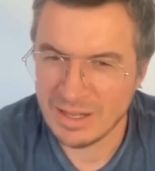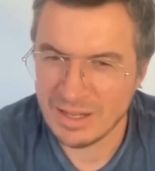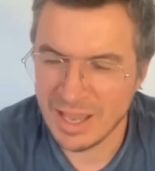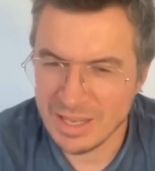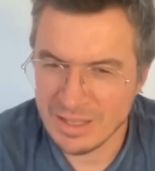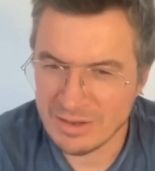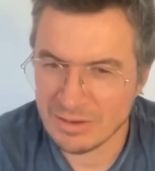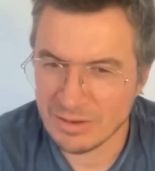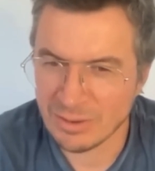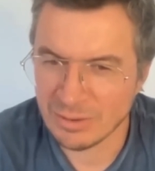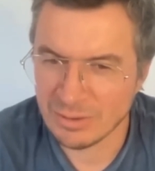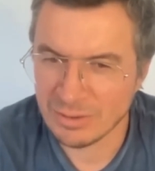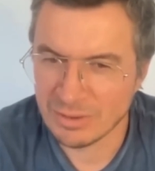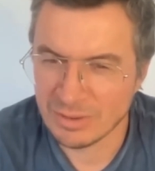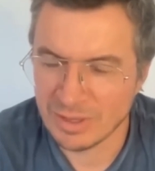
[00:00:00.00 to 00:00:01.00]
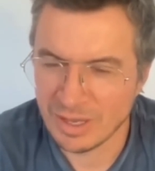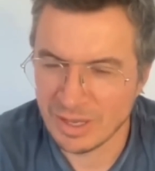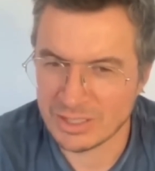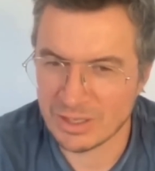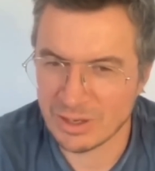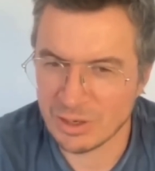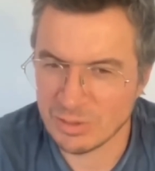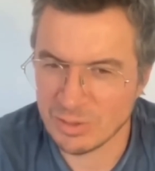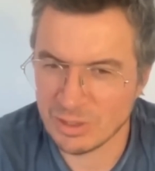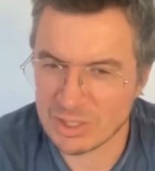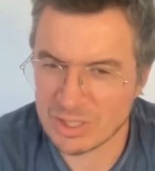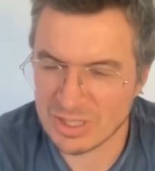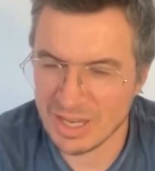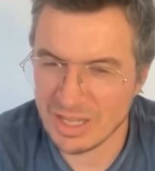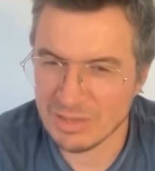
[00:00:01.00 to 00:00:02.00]
later on, I started to
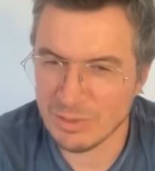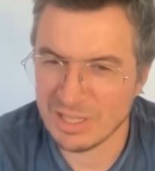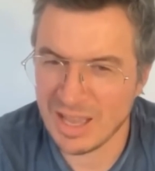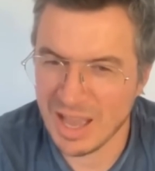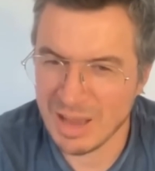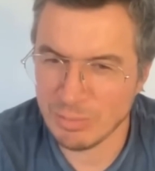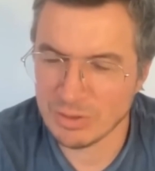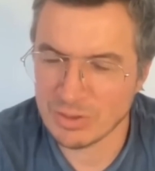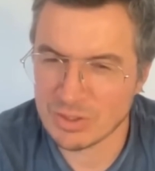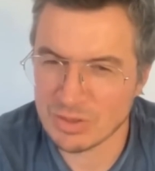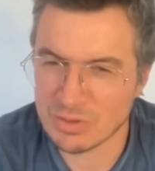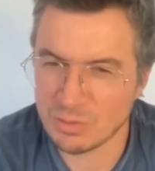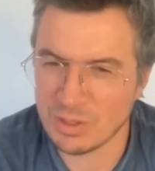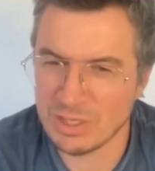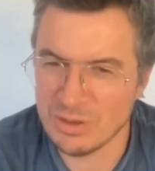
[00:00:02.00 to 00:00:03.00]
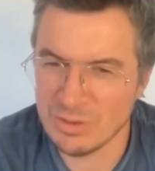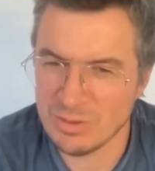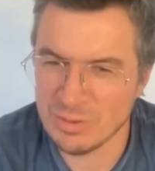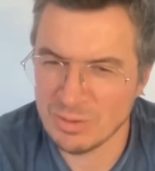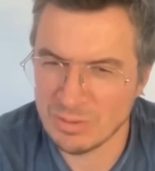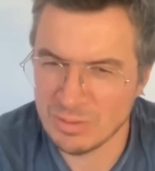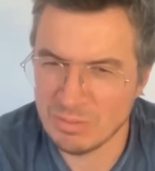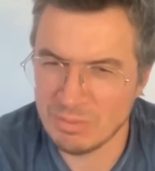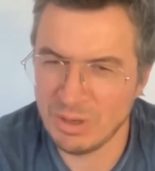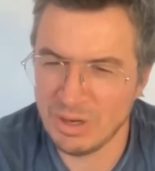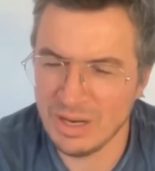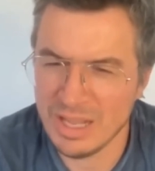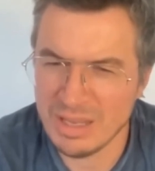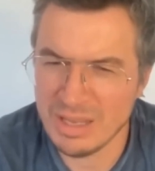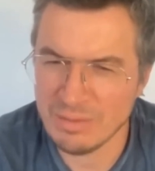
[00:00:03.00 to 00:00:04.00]
understand what happens when you
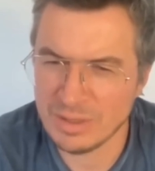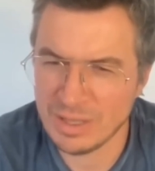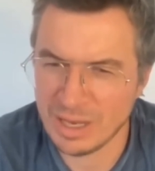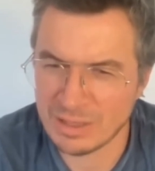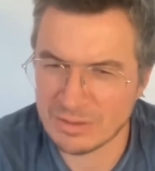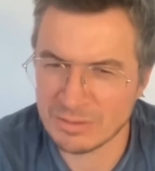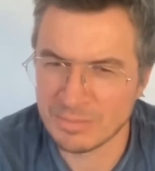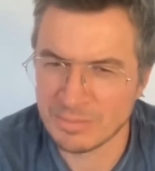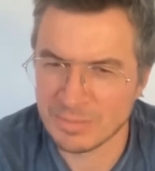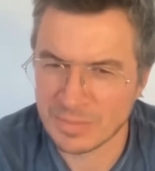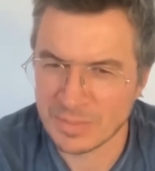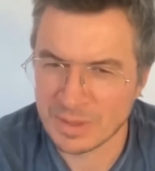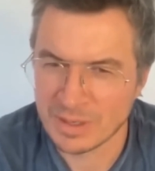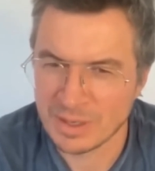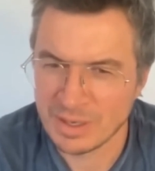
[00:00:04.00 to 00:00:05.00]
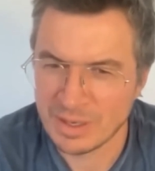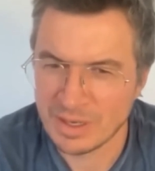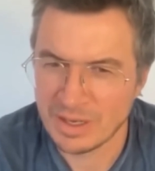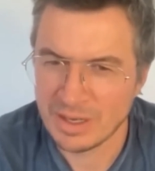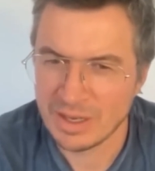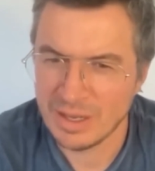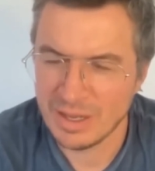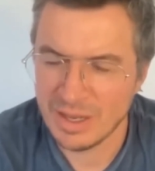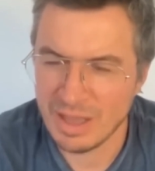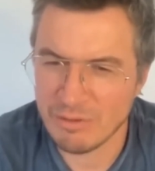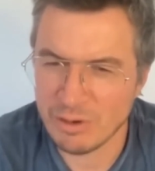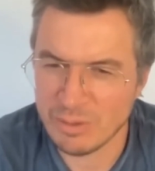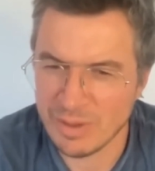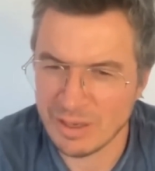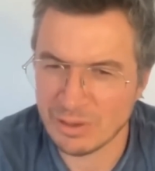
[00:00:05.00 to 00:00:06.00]
believe that
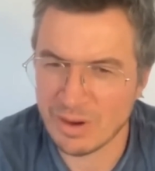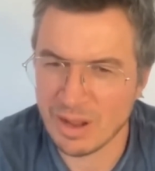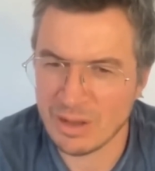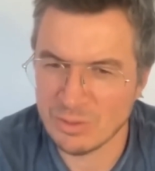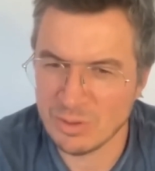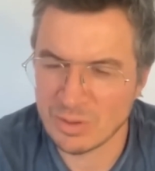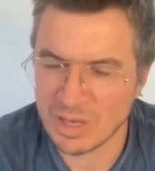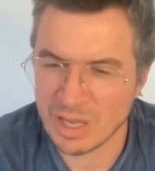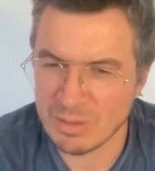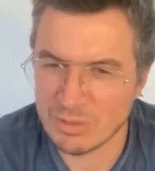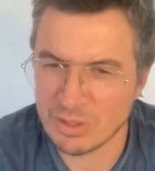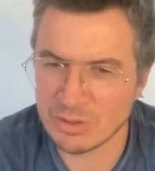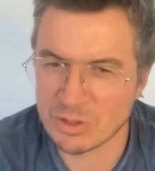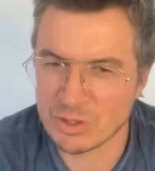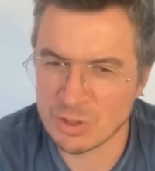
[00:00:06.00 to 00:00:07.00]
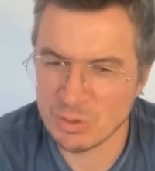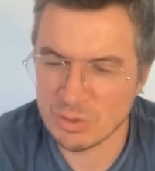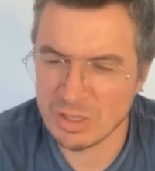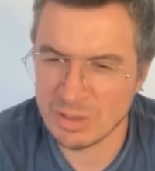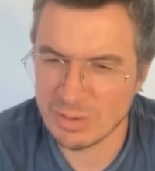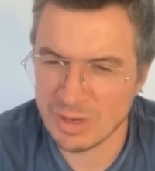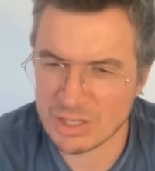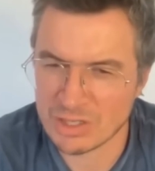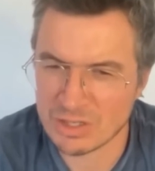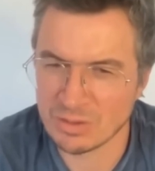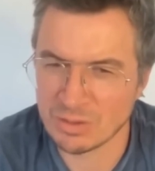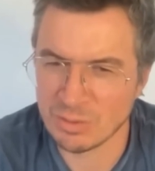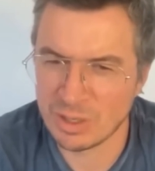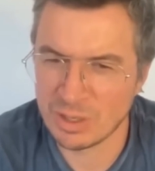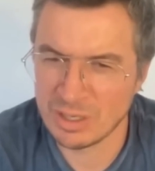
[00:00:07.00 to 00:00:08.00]
everything around you can be understood in a
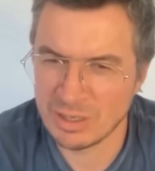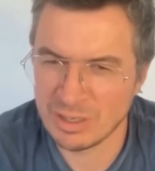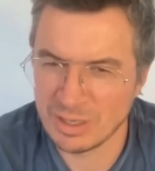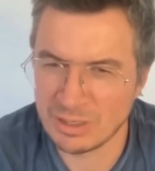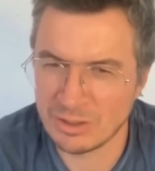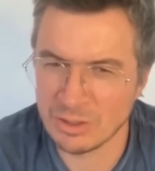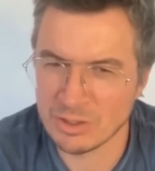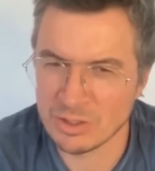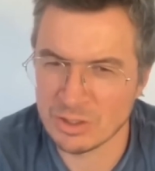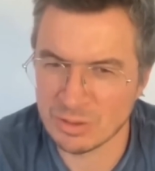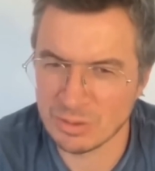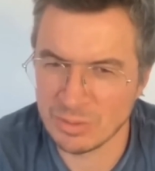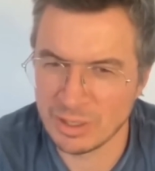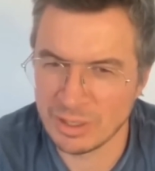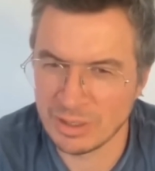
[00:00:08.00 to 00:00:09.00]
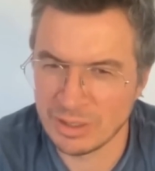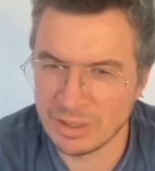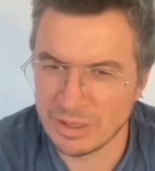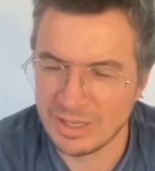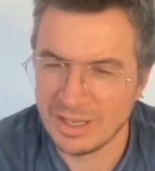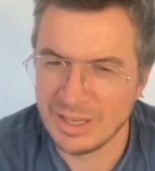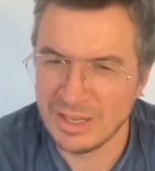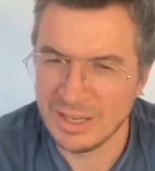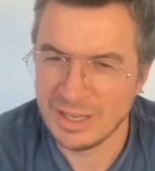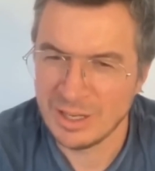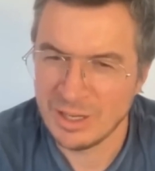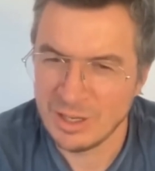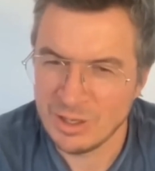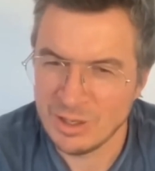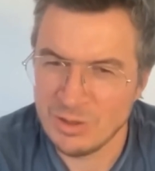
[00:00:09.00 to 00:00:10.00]
rational way, in a logical way.
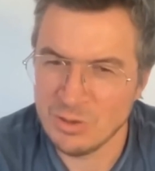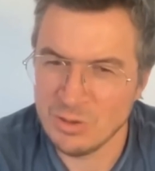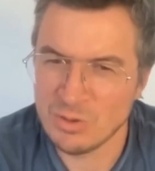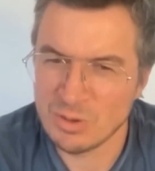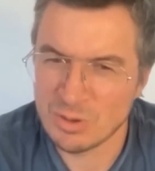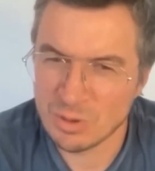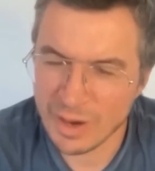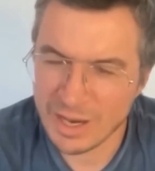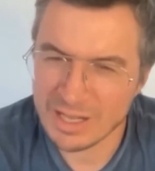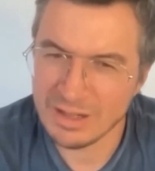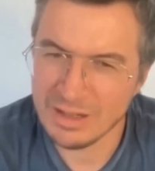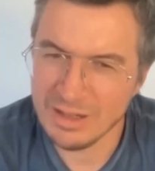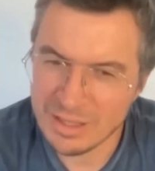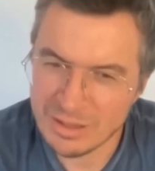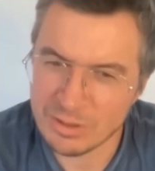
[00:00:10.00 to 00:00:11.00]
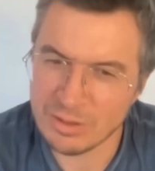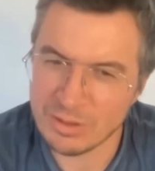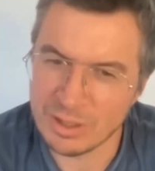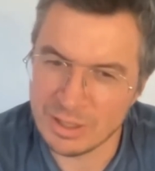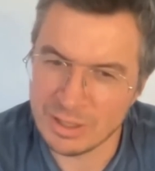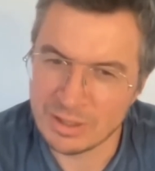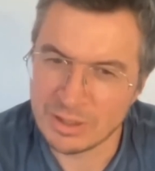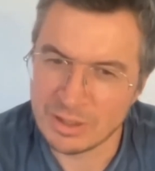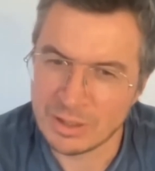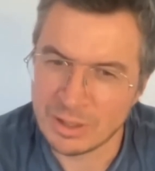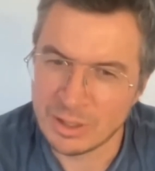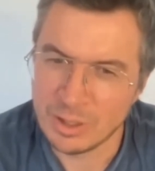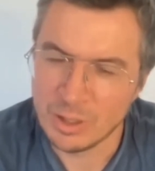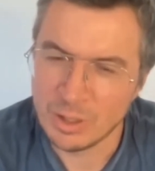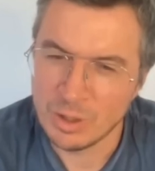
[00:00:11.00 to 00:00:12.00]
You quite literally
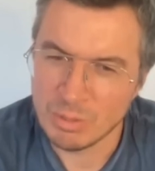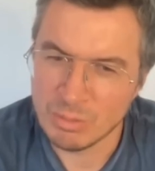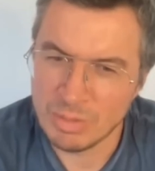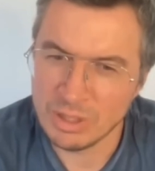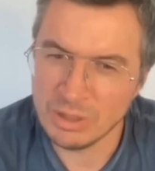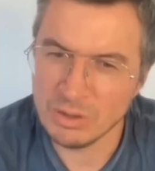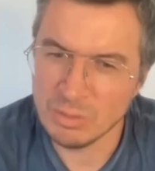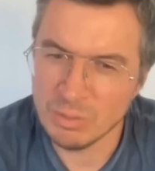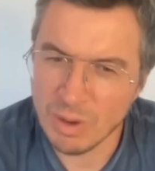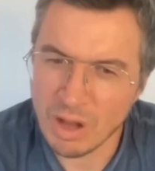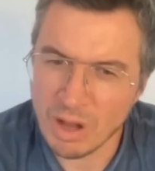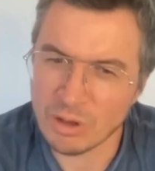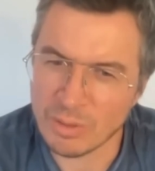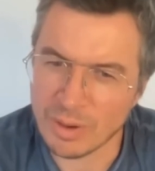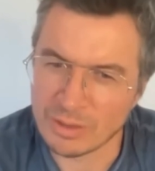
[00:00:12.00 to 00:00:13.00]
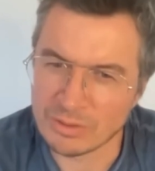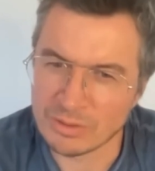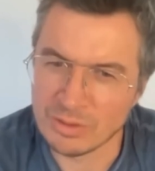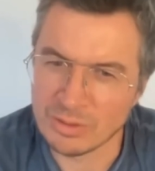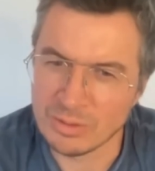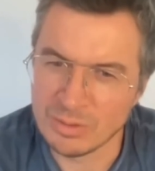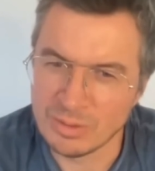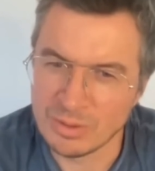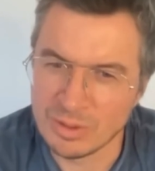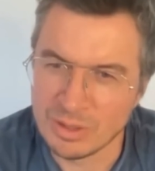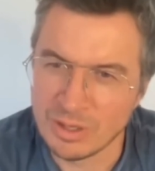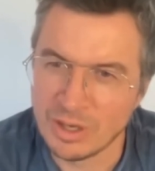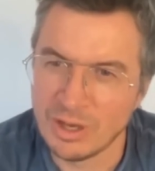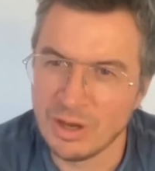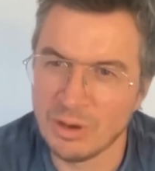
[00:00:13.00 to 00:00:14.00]
build a wall around you.
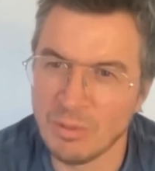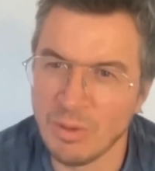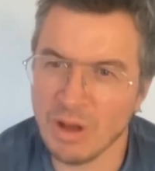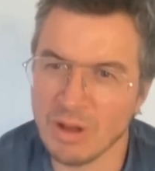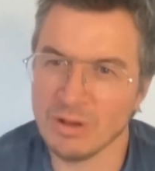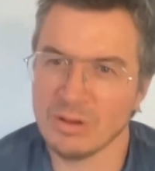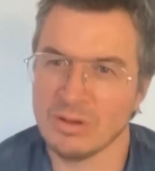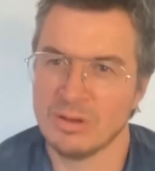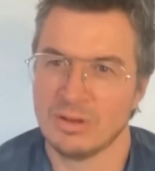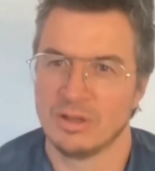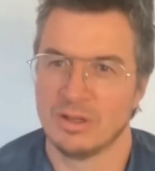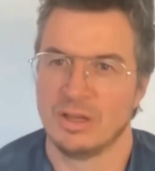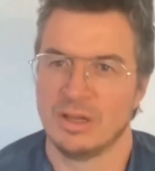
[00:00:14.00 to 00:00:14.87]
A wall,